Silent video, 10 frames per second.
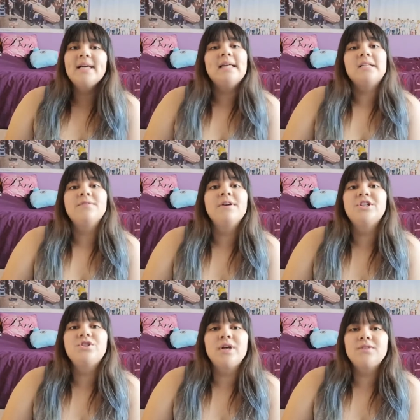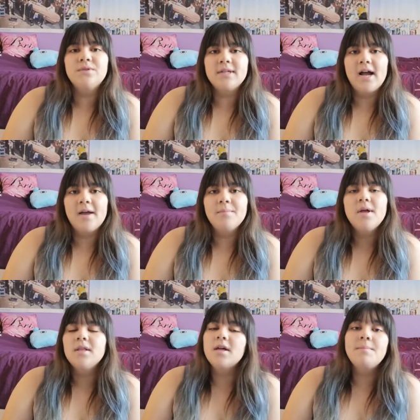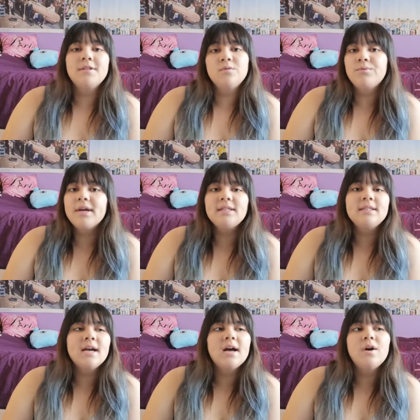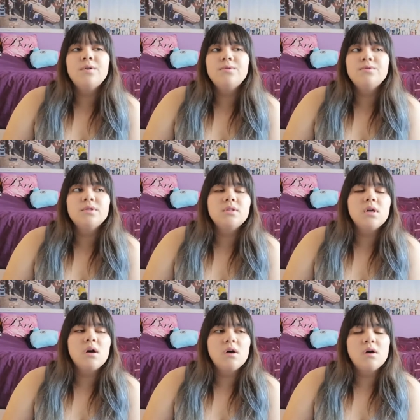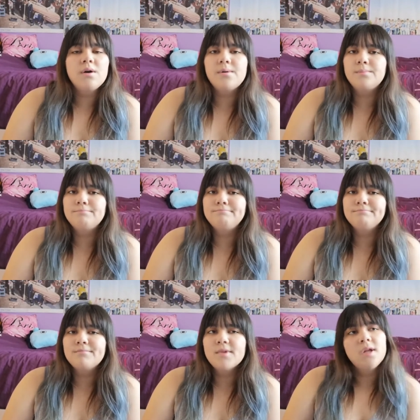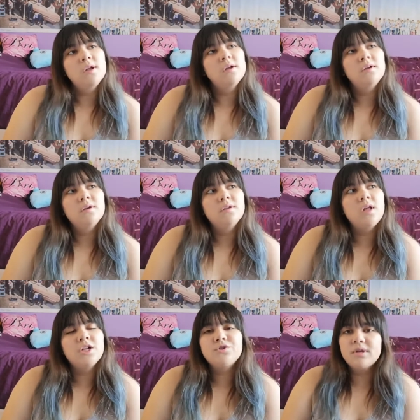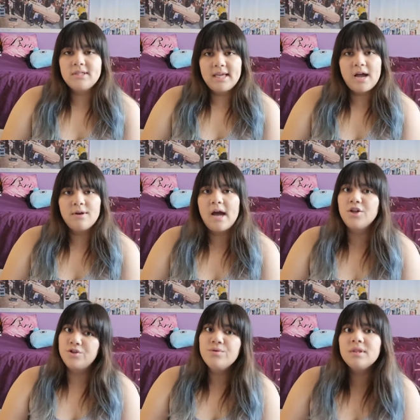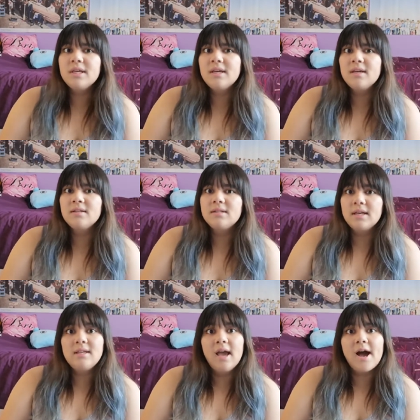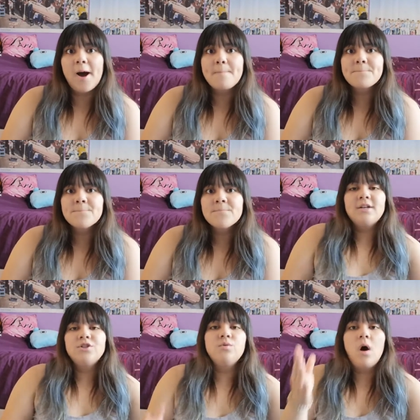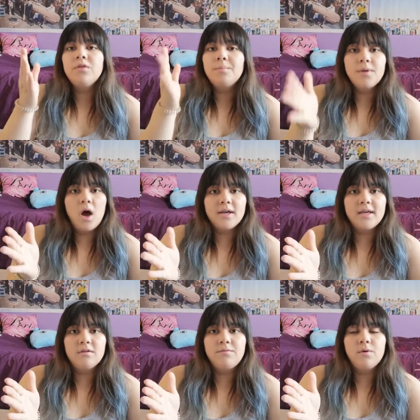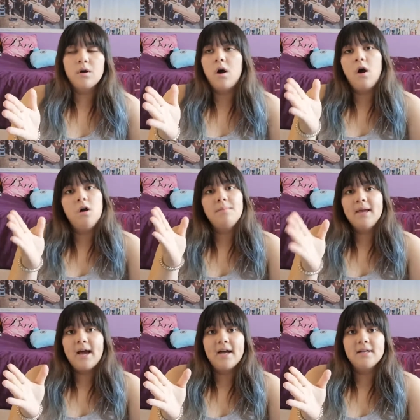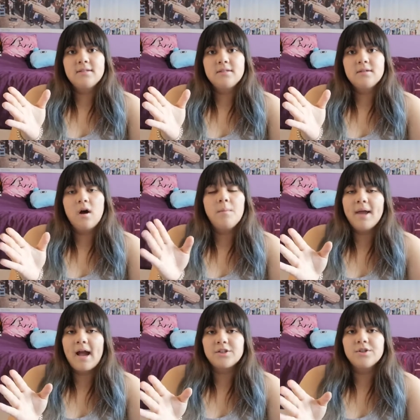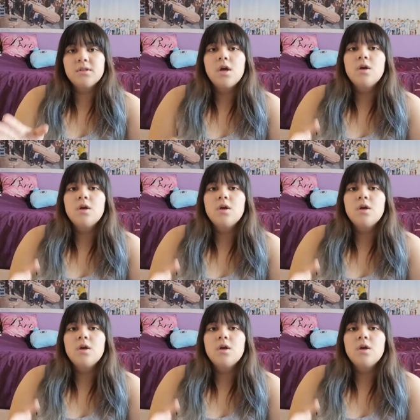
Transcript: That was a very stressful time. A lot of mental breakdowns, um, a lot of stressing out how to do things, and yeah. I had to do all the blocking for all my cast, all my actors.